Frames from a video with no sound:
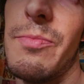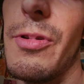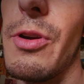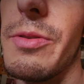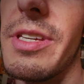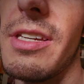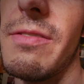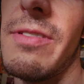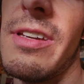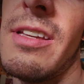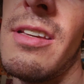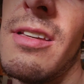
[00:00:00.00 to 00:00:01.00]
broke
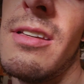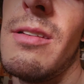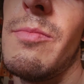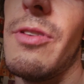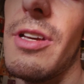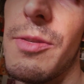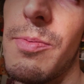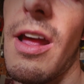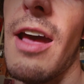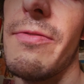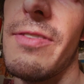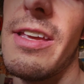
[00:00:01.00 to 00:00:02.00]
even plus
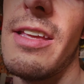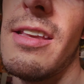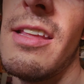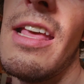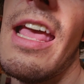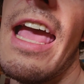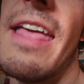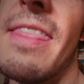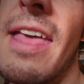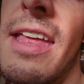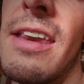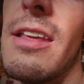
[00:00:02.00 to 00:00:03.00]
profit, and
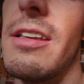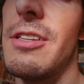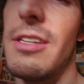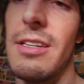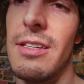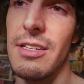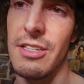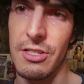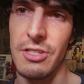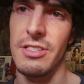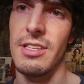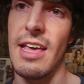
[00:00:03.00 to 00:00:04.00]
then in
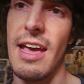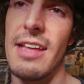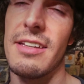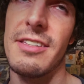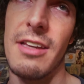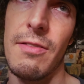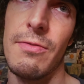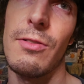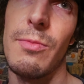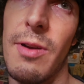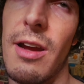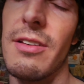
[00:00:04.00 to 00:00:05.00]
addition to that,
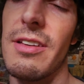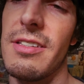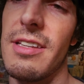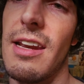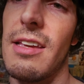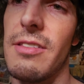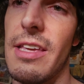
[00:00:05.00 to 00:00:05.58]
several parlays that I